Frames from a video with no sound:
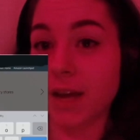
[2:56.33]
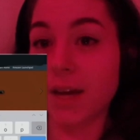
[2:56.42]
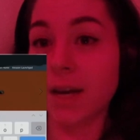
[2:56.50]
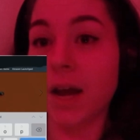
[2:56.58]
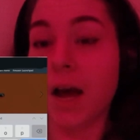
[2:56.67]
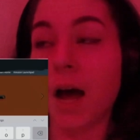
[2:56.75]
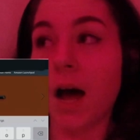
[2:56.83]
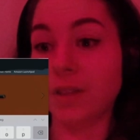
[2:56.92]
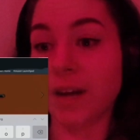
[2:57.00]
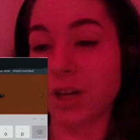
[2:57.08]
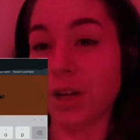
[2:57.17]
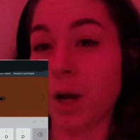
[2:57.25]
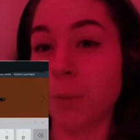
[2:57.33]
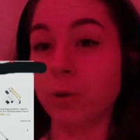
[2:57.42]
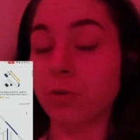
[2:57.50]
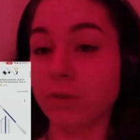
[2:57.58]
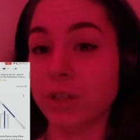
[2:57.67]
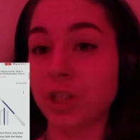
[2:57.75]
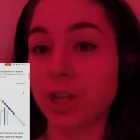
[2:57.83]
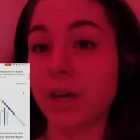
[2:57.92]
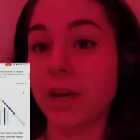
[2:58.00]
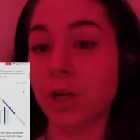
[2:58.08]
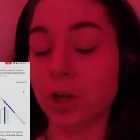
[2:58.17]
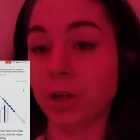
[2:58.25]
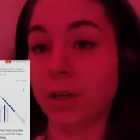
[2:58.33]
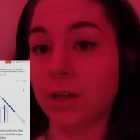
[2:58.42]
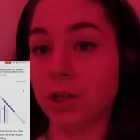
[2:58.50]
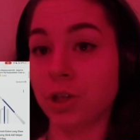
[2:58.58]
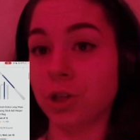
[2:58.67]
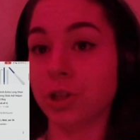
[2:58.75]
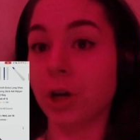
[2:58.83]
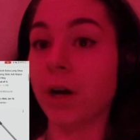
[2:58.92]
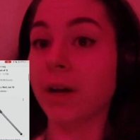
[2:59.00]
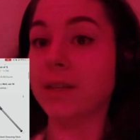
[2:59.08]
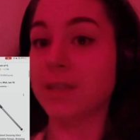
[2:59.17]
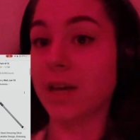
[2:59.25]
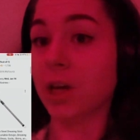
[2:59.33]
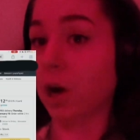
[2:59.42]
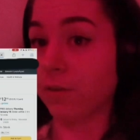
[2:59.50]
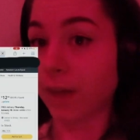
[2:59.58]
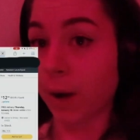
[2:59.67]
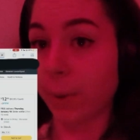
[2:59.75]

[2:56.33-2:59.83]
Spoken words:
aid. That could help you reach it and hook it into your sock and take it off that